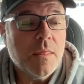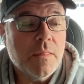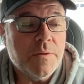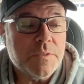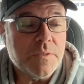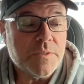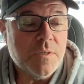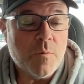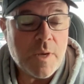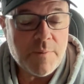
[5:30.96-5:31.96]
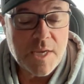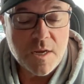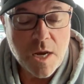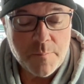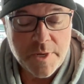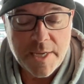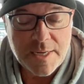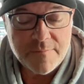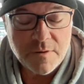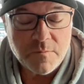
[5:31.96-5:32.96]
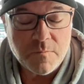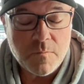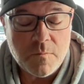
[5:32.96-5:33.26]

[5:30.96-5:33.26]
There's no way we can comprehend ever